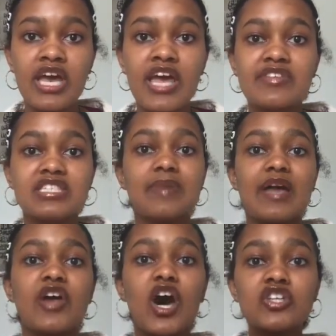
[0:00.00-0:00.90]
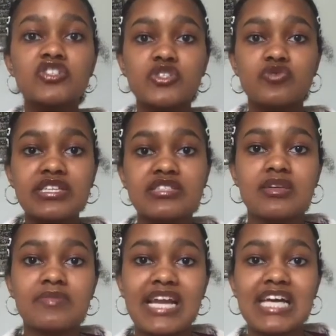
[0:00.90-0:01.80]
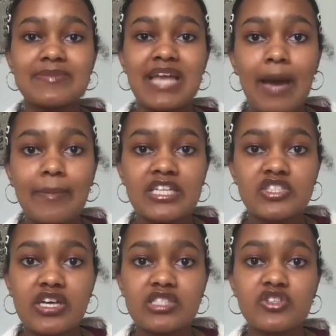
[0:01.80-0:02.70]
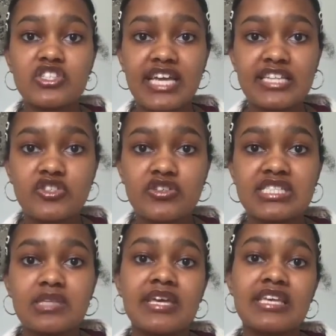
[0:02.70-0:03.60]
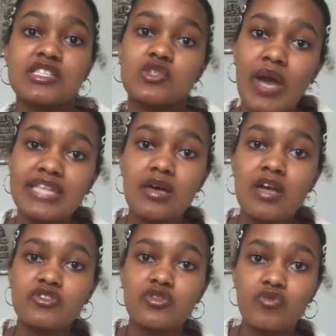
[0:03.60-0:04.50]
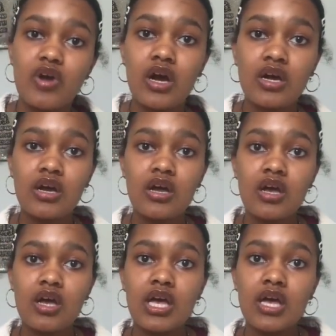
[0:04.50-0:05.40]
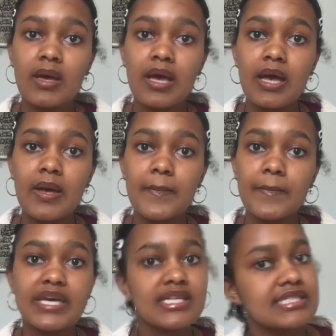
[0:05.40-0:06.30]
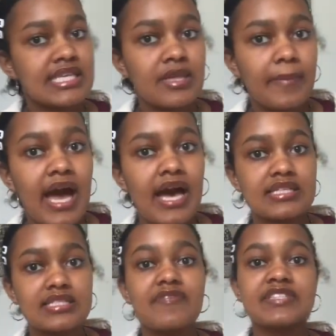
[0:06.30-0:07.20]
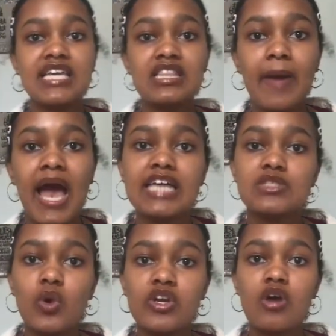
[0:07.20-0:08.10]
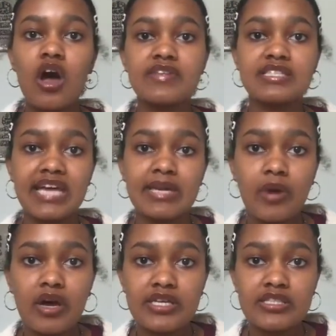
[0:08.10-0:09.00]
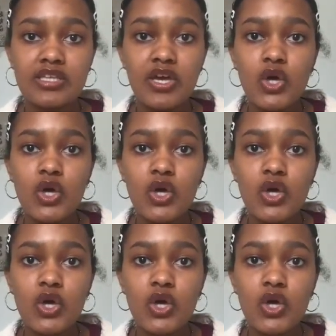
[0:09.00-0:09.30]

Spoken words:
This is about the unjust racism that has been happening to us for centuries of being swept under the rug because it's in the past. If it's in the past, what are all these dead bodies?